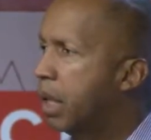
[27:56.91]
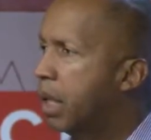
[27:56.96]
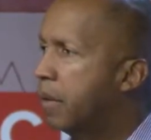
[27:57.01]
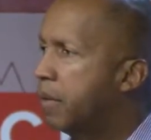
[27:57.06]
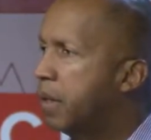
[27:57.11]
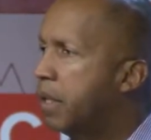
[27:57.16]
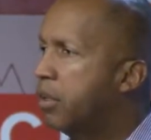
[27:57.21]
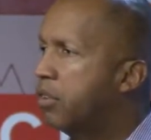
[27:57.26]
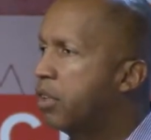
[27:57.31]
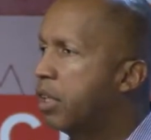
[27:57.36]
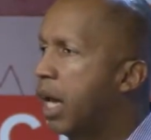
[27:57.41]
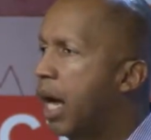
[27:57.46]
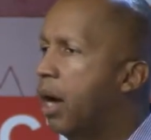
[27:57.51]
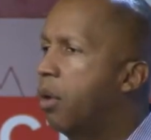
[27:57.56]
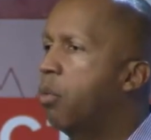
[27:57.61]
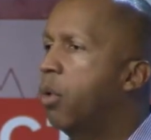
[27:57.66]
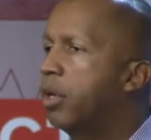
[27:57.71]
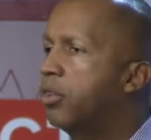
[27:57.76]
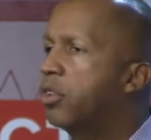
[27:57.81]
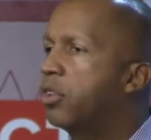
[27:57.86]
And then he said, "I
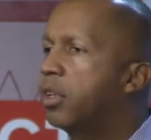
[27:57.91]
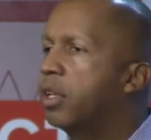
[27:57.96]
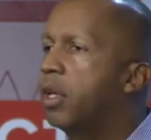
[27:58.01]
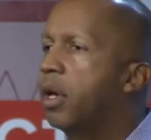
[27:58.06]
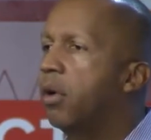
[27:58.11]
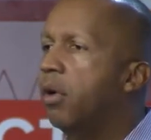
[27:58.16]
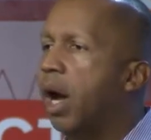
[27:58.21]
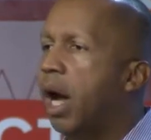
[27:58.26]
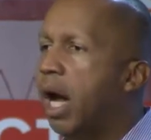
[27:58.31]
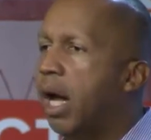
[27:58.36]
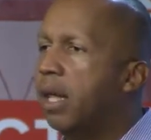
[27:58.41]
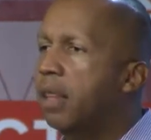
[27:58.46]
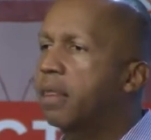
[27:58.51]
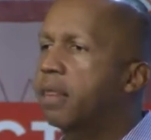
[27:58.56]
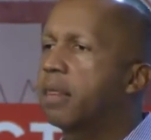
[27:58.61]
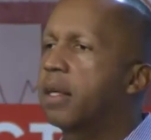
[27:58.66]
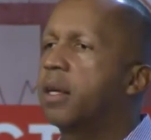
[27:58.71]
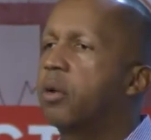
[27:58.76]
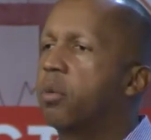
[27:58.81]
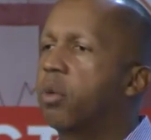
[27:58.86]
want you to know I
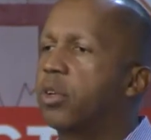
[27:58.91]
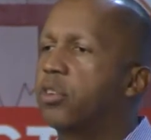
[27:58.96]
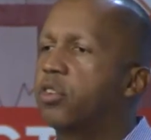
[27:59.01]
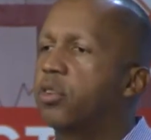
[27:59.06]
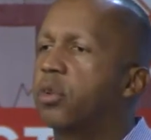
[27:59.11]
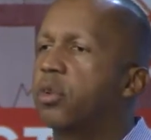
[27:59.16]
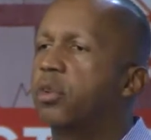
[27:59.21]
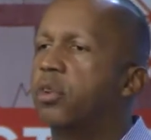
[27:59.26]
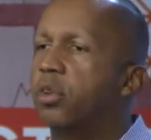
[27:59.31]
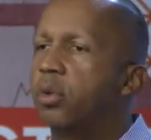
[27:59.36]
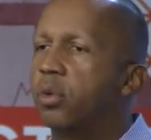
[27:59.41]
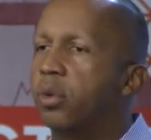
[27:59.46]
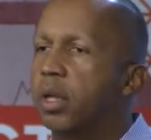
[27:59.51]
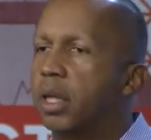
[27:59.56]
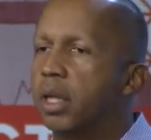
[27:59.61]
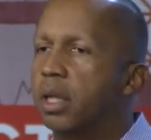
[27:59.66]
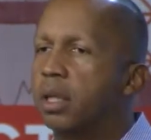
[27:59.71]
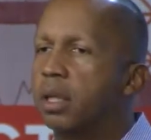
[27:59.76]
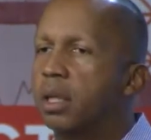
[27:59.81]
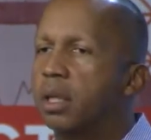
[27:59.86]
think what you're
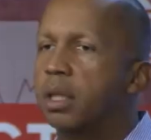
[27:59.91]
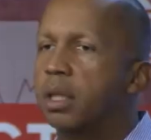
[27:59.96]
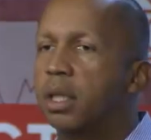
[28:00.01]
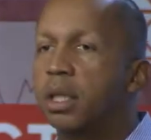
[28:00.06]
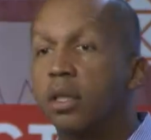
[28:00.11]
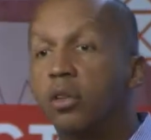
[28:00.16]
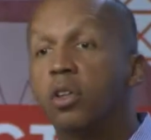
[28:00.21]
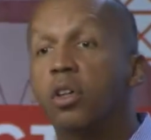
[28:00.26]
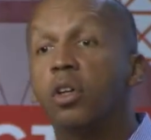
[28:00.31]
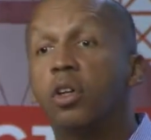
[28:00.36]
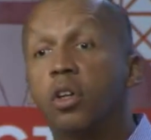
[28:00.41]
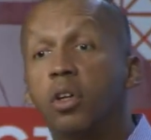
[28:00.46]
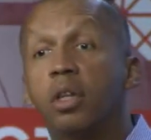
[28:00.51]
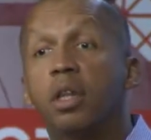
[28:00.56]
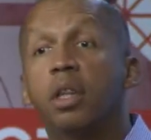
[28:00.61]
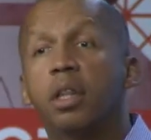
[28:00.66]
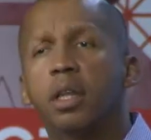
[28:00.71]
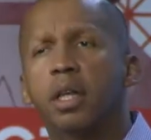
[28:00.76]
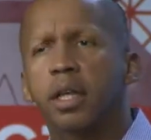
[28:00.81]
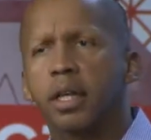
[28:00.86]
doing is a
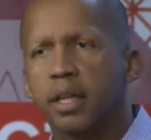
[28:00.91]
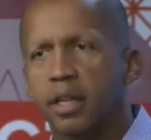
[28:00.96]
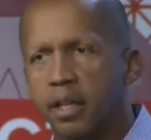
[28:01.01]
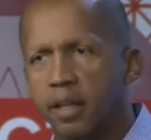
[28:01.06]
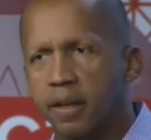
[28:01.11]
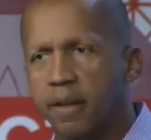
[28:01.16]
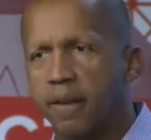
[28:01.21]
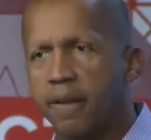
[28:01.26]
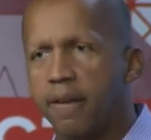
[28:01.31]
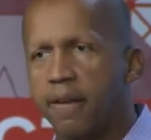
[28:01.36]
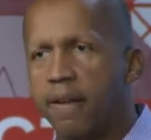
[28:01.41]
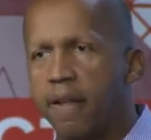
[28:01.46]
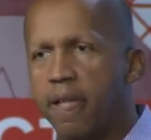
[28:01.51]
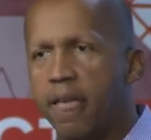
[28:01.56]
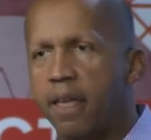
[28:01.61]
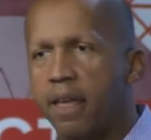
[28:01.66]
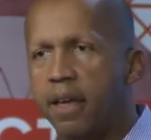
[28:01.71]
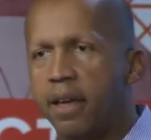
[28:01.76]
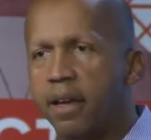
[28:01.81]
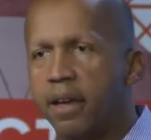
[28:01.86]
good thing."
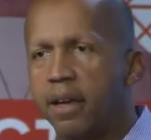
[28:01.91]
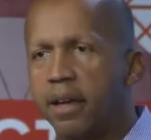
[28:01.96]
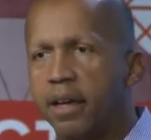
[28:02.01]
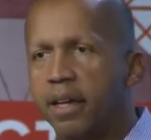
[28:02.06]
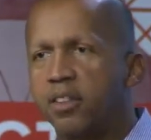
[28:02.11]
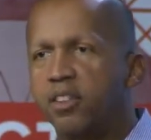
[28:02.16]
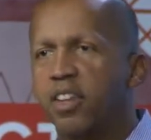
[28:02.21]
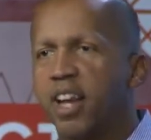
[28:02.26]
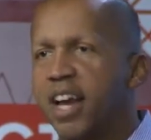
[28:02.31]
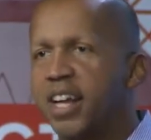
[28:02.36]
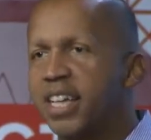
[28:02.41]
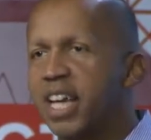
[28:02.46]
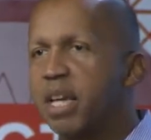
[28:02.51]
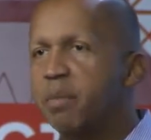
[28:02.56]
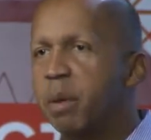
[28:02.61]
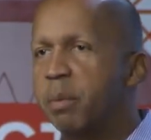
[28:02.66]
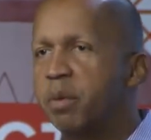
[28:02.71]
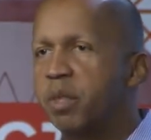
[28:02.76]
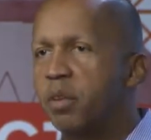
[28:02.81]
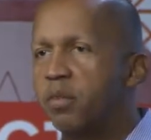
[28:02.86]
He said, "I
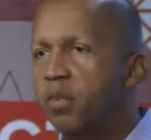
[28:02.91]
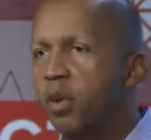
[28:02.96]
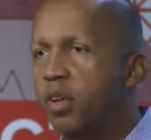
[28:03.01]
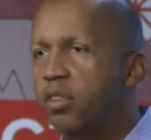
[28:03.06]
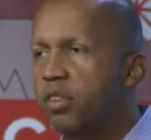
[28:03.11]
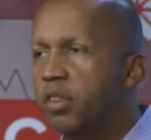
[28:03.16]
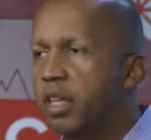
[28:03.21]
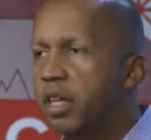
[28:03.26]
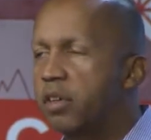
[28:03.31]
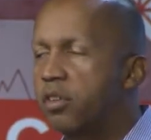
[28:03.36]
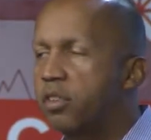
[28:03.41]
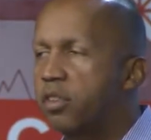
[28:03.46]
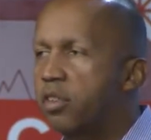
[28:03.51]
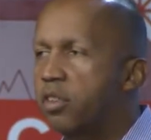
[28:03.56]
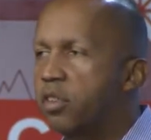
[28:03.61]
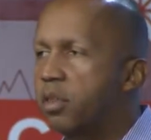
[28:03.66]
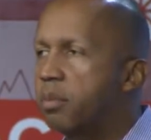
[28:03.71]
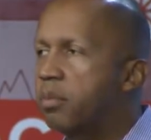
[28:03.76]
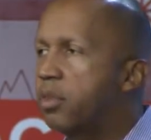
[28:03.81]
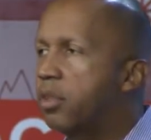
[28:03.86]
came up in the foster care
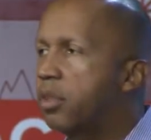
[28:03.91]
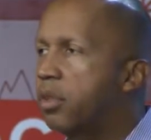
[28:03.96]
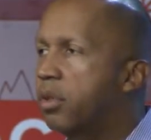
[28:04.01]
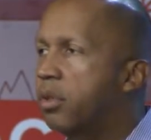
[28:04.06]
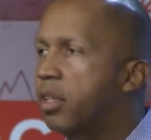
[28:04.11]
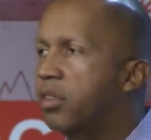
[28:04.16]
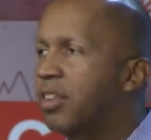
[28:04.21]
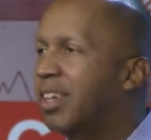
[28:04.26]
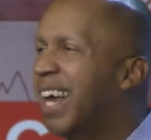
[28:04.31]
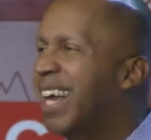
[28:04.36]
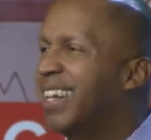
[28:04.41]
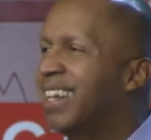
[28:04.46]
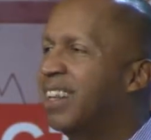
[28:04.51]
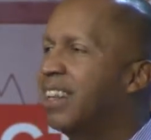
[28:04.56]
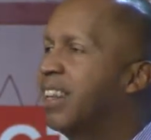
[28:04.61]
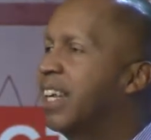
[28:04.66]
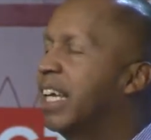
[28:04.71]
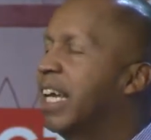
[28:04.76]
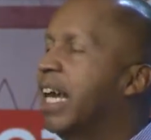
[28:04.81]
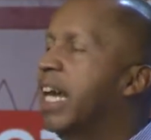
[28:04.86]
system, too." He said, "I
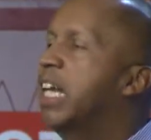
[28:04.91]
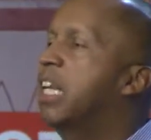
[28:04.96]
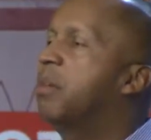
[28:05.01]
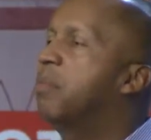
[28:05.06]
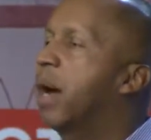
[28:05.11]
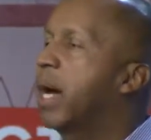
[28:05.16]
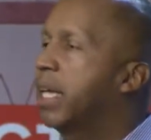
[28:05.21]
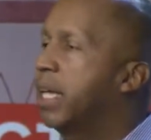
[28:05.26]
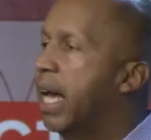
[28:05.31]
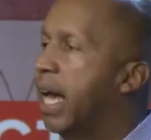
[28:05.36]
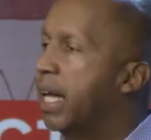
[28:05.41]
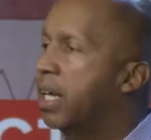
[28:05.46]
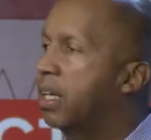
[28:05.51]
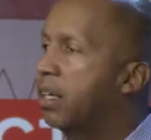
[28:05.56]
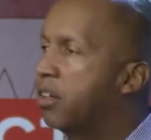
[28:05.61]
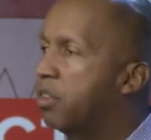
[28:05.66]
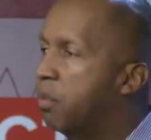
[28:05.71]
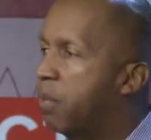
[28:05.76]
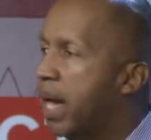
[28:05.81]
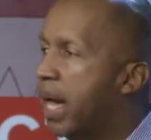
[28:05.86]
didn't think anybody had it
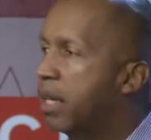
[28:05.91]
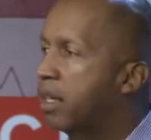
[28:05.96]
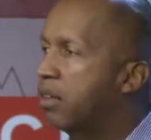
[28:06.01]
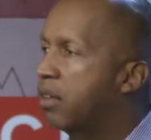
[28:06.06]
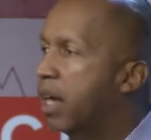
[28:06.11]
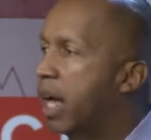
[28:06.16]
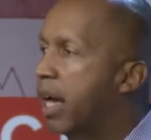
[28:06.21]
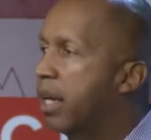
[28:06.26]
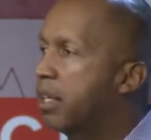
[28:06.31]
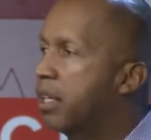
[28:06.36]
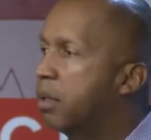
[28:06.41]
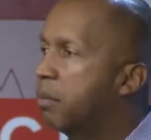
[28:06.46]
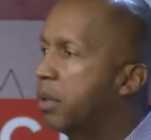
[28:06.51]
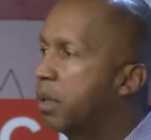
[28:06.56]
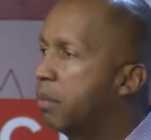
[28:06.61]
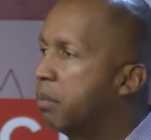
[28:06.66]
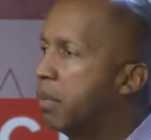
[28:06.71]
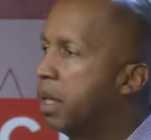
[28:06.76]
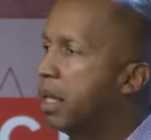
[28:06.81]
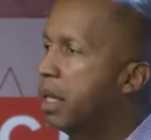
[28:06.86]
as bad as I did,
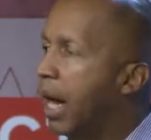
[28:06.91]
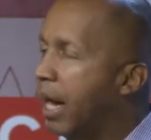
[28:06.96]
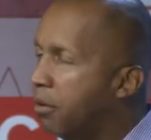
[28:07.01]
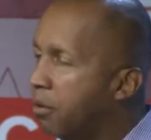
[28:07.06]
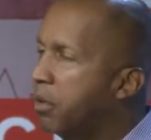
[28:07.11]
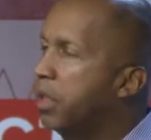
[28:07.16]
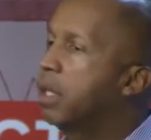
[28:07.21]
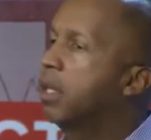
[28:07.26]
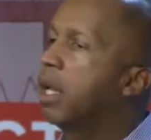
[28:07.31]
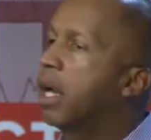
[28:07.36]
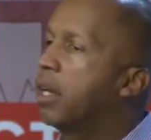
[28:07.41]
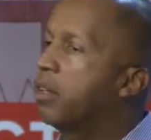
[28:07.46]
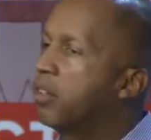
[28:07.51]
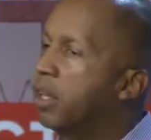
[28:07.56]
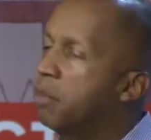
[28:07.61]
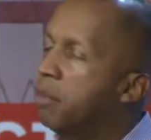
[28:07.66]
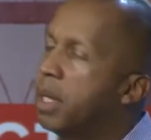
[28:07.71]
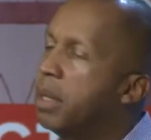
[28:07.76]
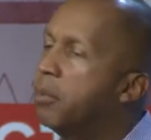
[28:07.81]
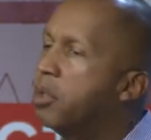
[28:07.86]
but I realized
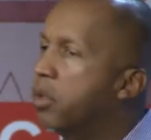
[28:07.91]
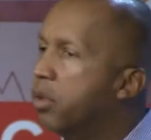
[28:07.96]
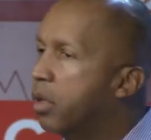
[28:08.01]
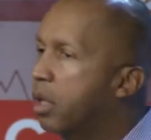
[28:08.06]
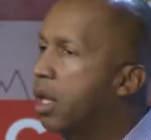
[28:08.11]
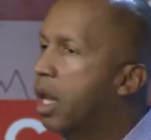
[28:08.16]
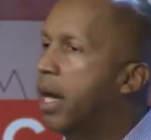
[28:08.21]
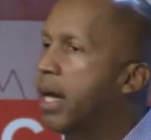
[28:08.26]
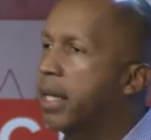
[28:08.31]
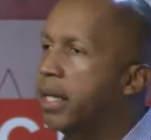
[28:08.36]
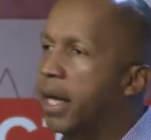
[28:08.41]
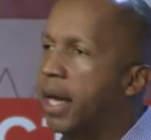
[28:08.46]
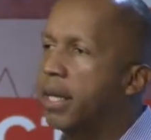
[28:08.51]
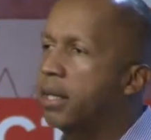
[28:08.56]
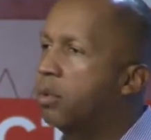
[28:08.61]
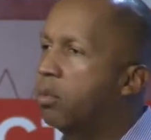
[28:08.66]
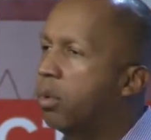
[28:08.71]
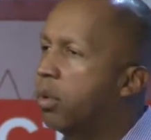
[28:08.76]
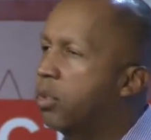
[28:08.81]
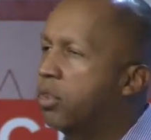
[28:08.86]
that maybe your client had
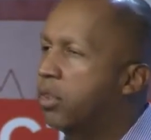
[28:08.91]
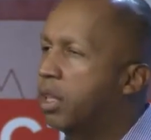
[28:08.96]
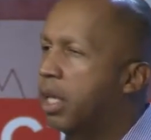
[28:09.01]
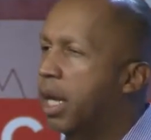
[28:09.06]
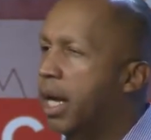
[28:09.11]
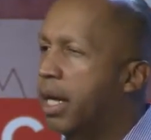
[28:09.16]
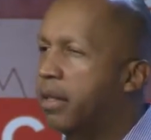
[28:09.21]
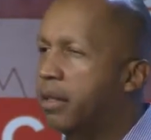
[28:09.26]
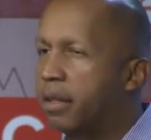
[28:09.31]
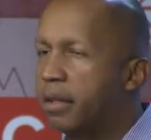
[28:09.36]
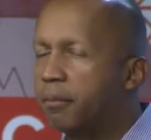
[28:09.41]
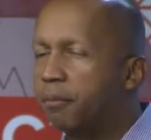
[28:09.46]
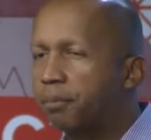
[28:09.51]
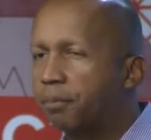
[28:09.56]
it worse than I did."